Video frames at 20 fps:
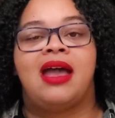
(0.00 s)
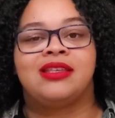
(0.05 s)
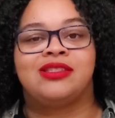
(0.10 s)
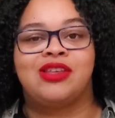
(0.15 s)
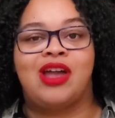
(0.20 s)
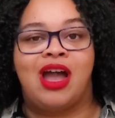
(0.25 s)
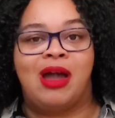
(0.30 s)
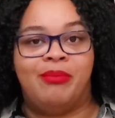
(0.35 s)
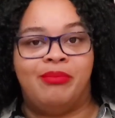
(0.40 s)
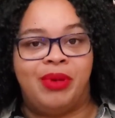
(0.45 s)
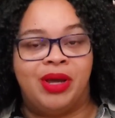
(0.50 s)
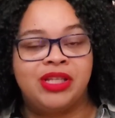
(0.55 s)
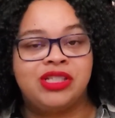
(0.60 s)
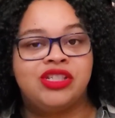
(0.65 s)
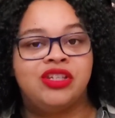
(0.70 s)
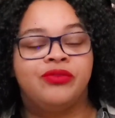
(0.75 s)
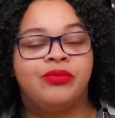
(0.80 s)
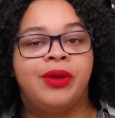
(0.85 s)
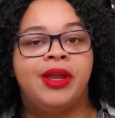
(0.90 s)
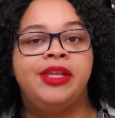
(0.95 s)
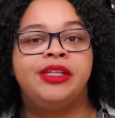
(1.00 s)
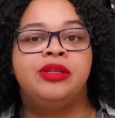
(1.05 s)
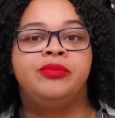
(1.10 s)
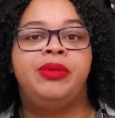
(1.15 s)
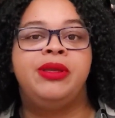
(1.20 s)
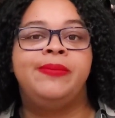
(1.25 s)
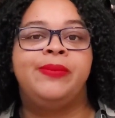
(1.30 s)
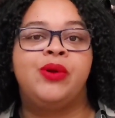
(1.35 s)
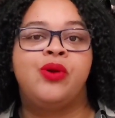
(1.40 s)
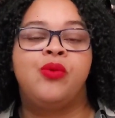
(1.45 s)
I saw a bunch of random
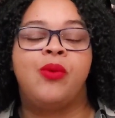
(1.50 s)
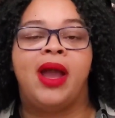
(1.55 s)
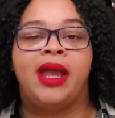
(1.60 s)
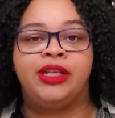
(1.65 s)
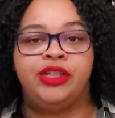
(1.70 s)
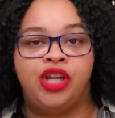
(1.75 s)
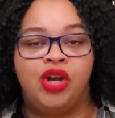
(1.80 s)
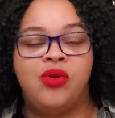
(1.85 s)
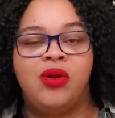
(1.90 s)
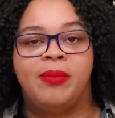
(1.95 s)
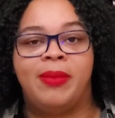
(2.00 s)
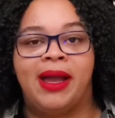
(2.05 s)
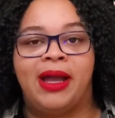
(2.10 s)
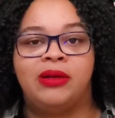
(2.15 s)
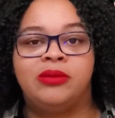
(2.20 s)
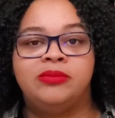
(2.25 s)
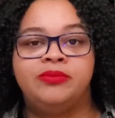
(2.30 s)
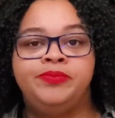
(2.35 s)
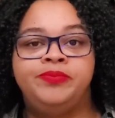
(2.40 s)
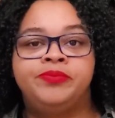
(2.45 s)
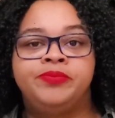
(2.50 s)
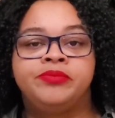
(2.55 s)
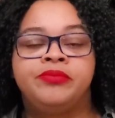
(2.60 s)
people who I know about,